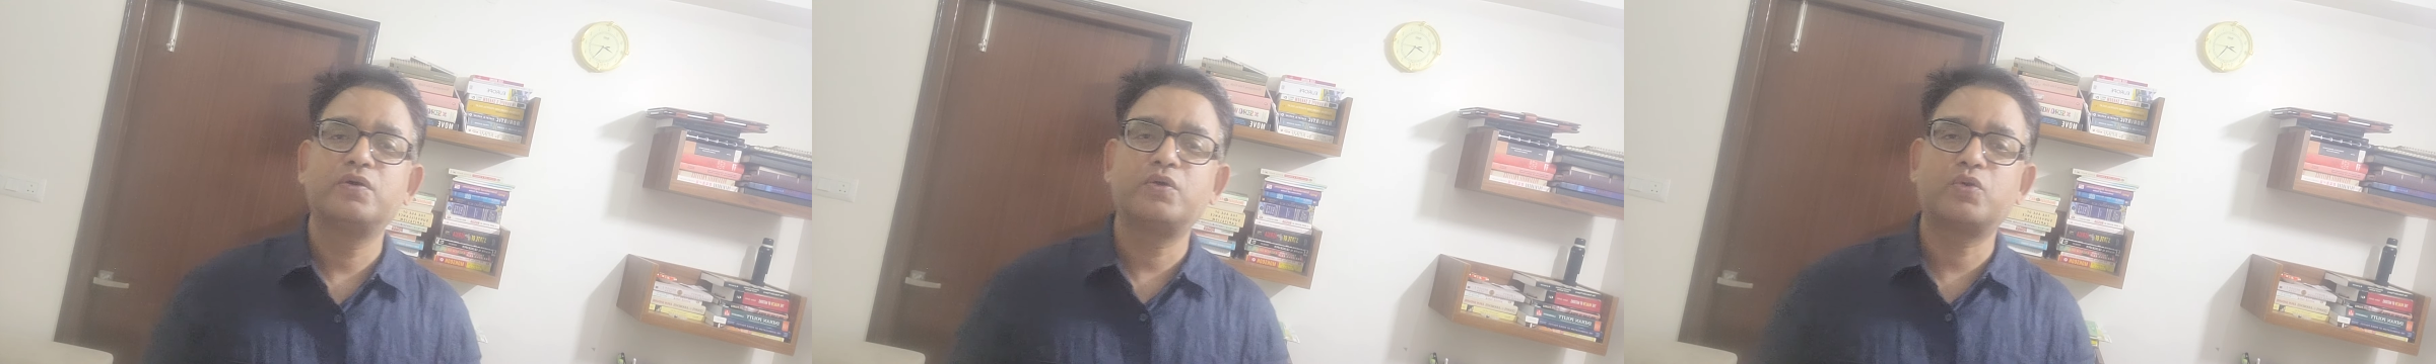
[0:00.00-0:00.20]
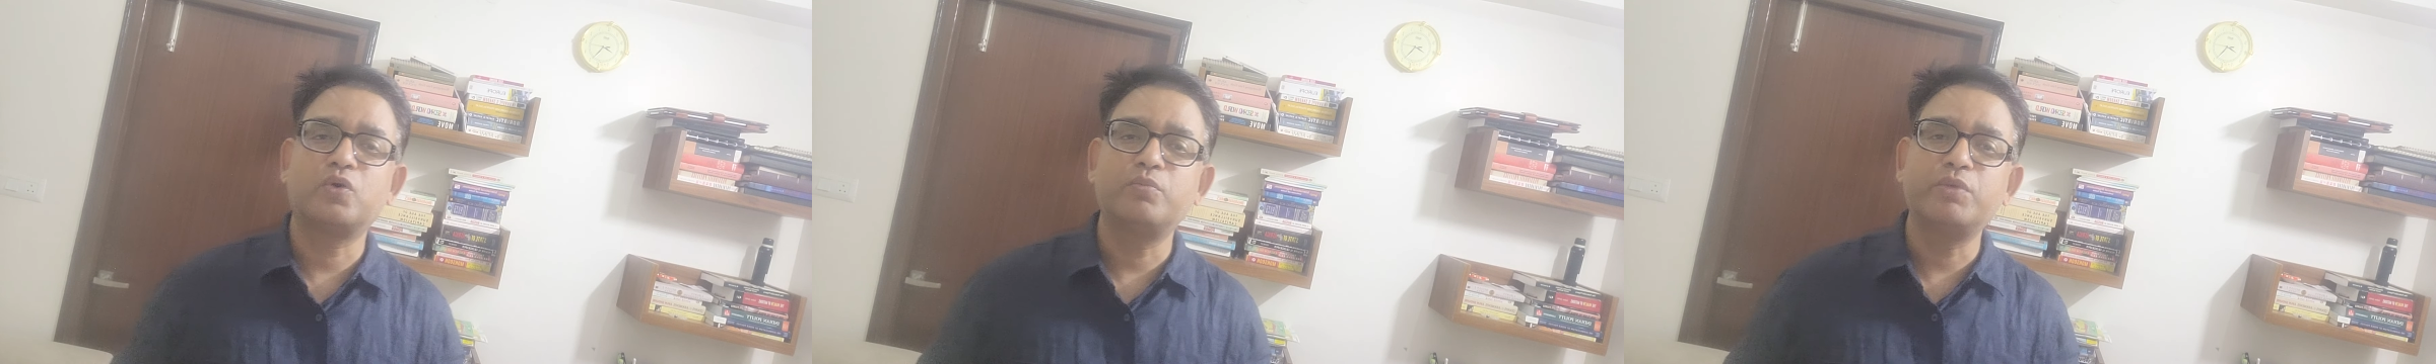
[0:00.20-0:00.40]

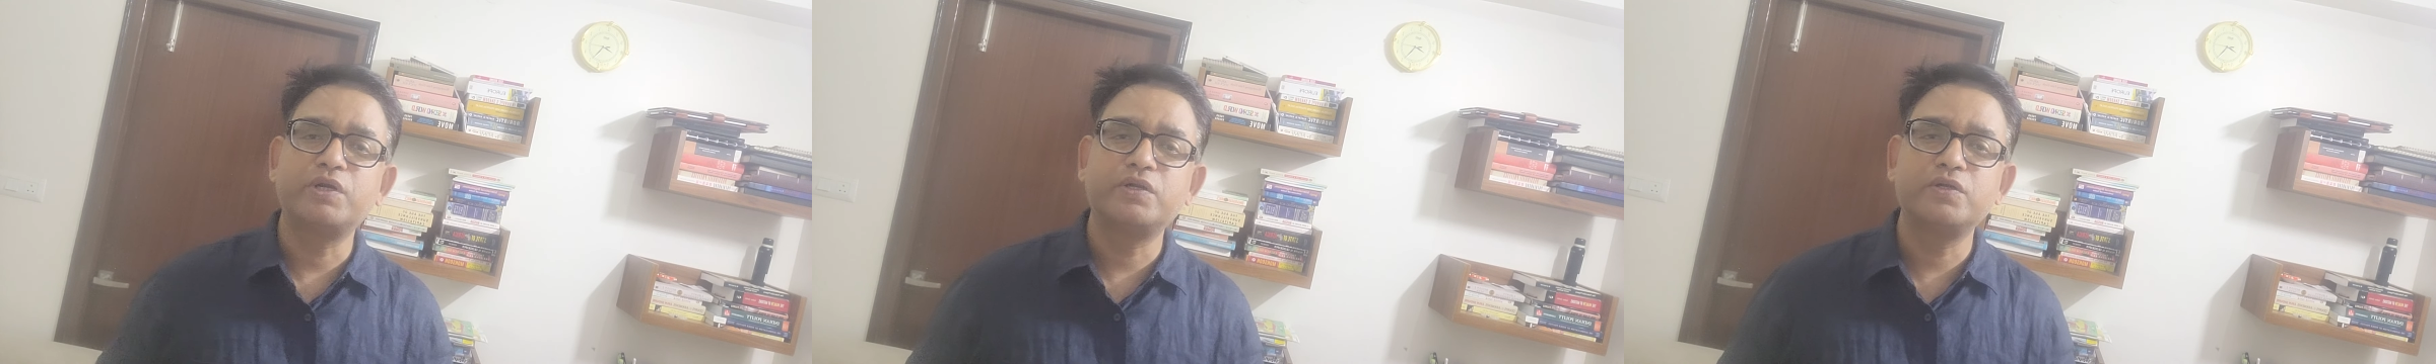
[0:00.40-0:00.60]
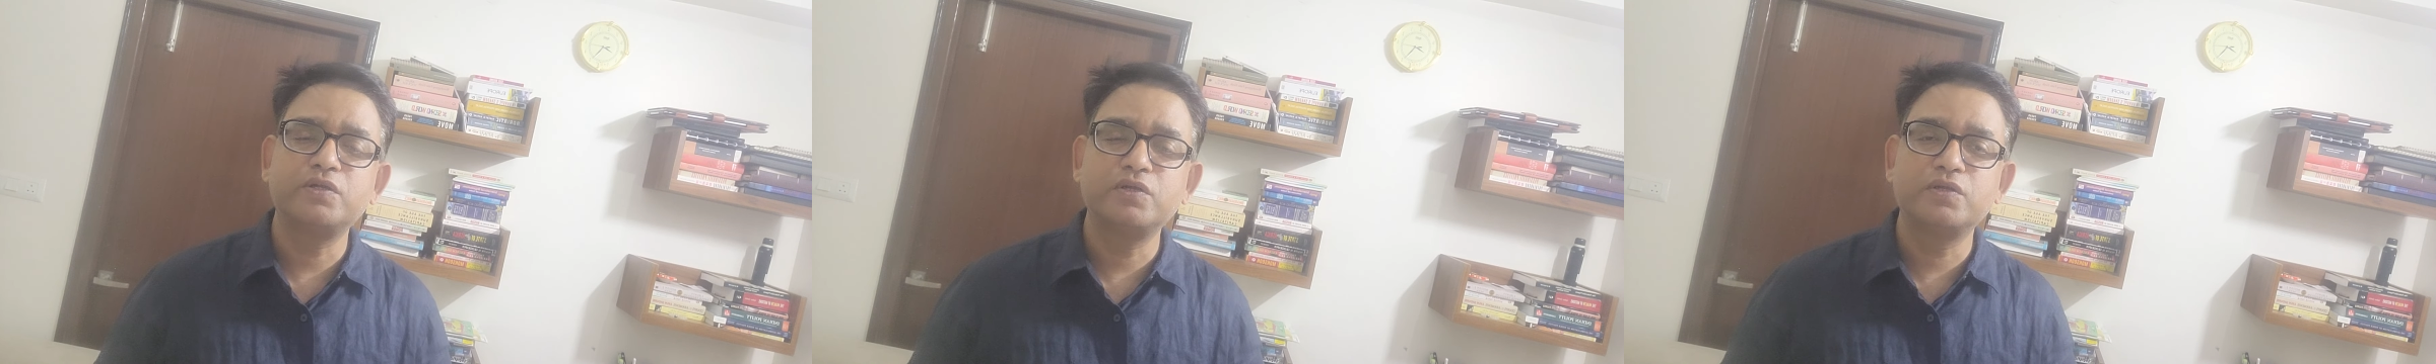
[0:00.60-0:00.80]
raw
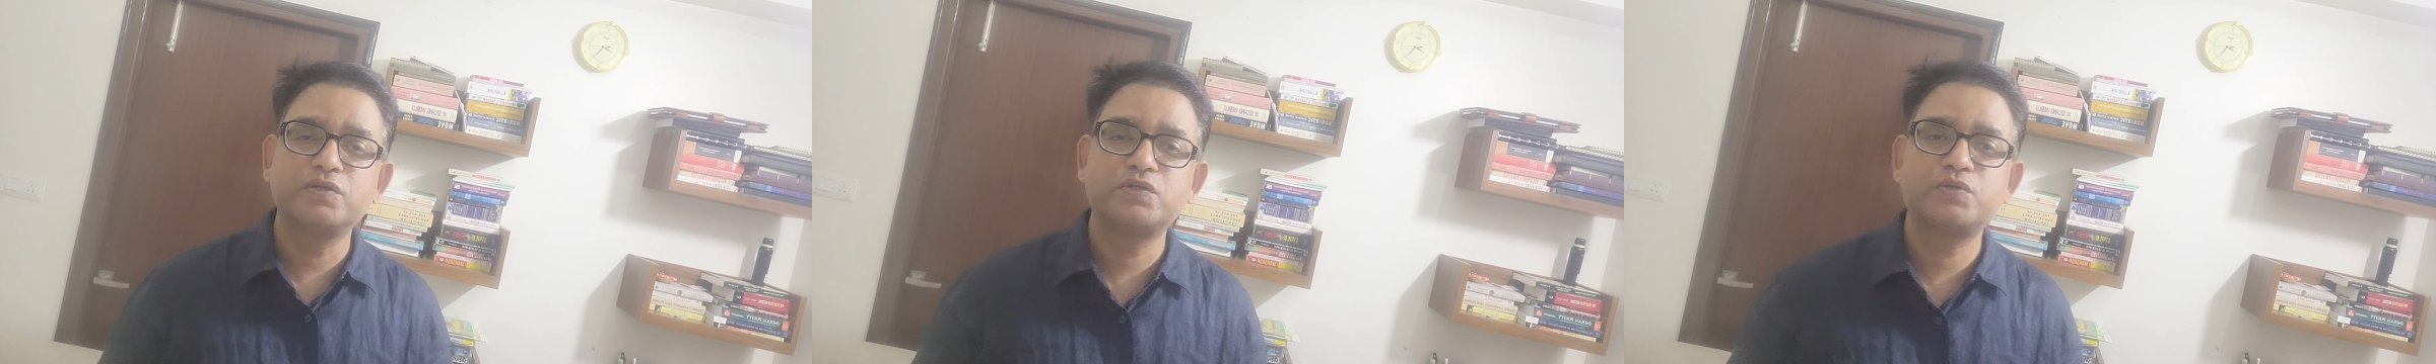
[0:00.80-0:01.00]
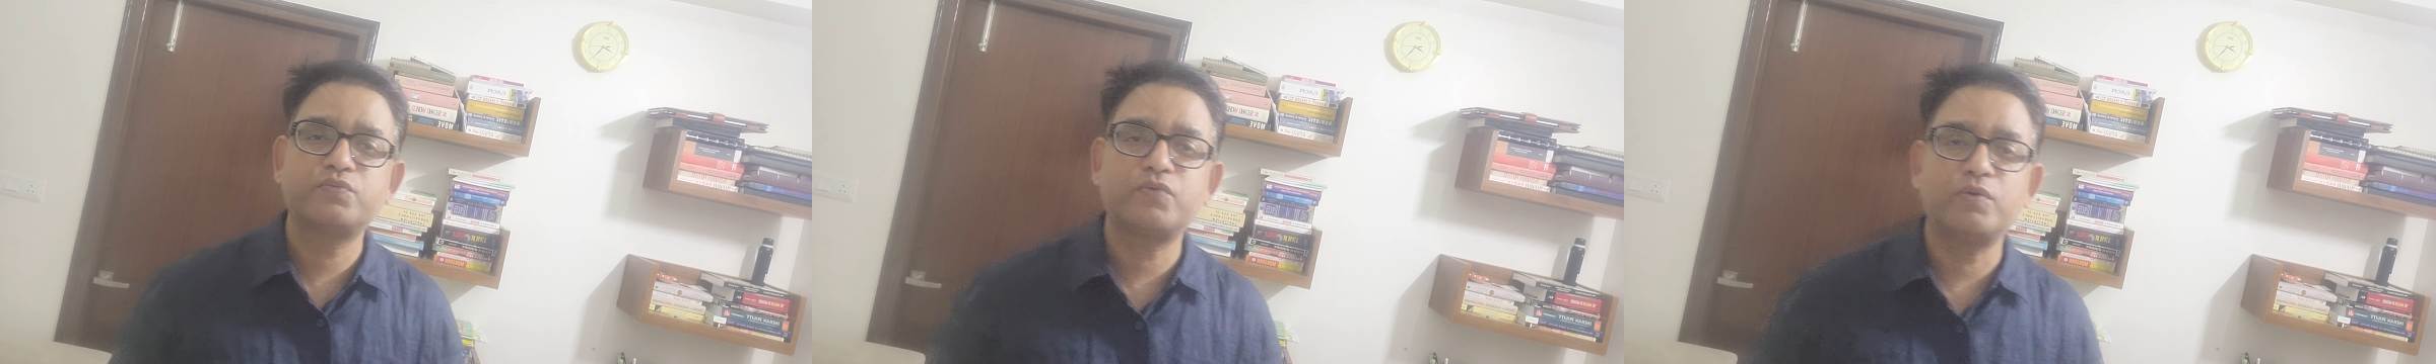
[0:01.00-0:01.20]

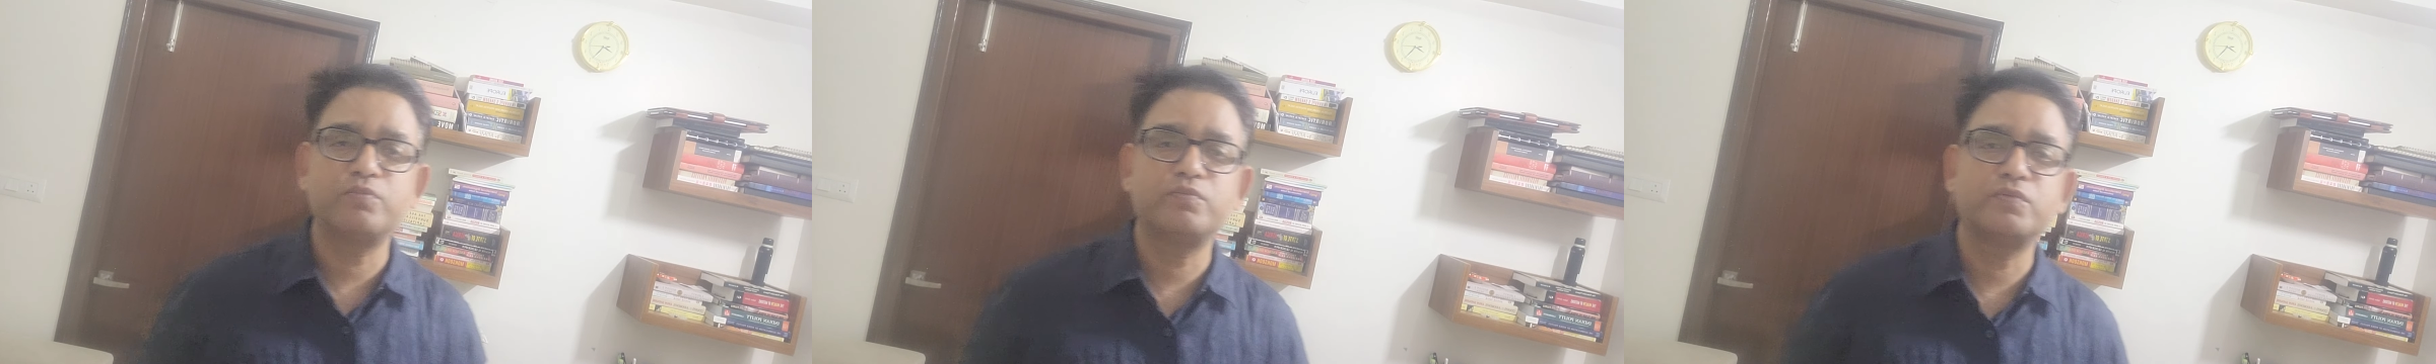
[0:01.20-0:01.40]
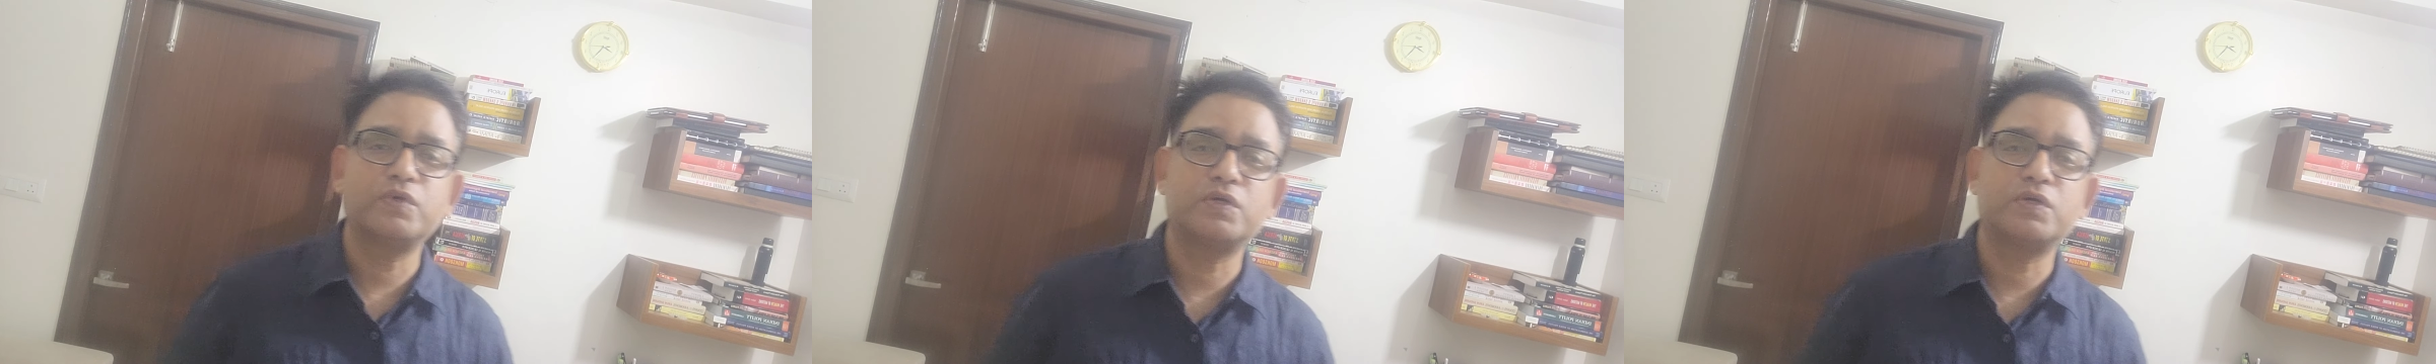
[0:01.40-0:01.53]
materials from